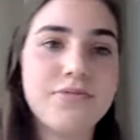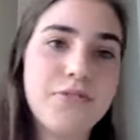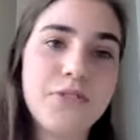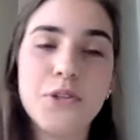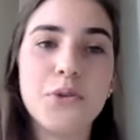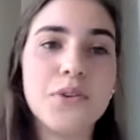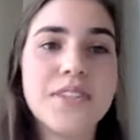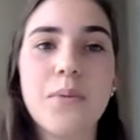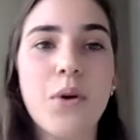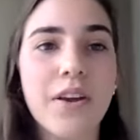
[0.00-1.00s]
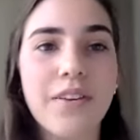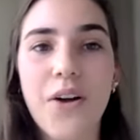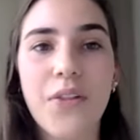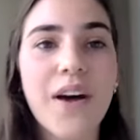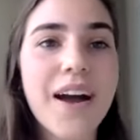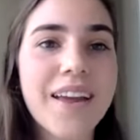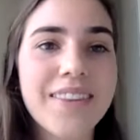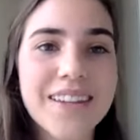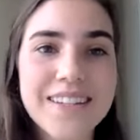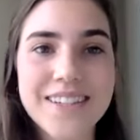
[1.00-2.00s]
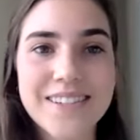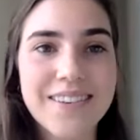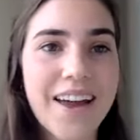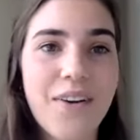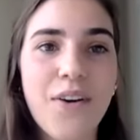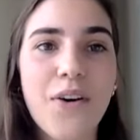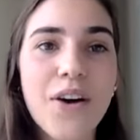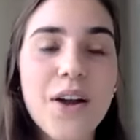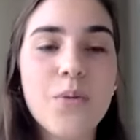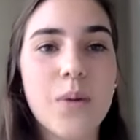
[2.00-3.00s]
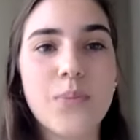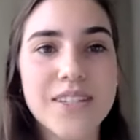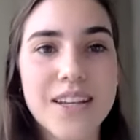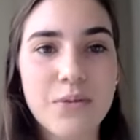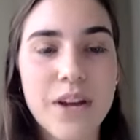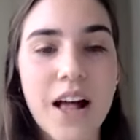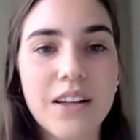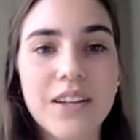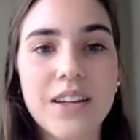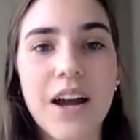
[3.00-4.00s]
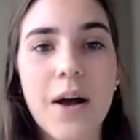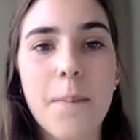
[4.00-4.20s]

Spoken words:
view of someone online that doesn't at all represent reality.